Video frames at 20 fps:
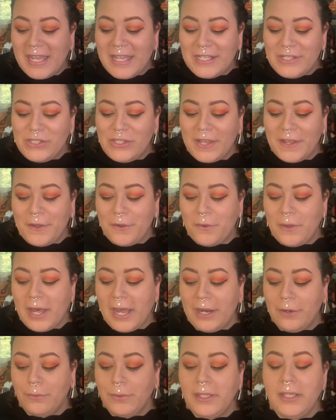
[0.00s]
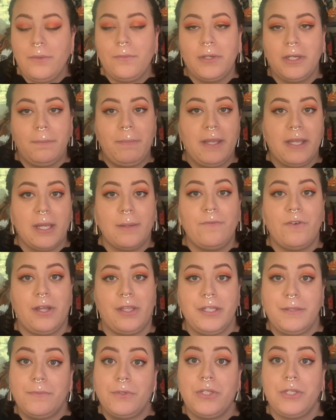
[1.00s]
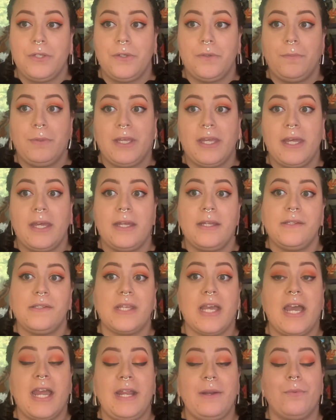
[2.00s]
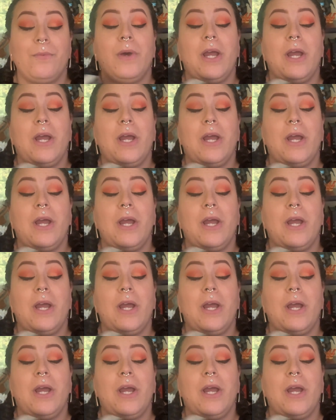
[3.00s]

So I really wanna pick up volume two because I,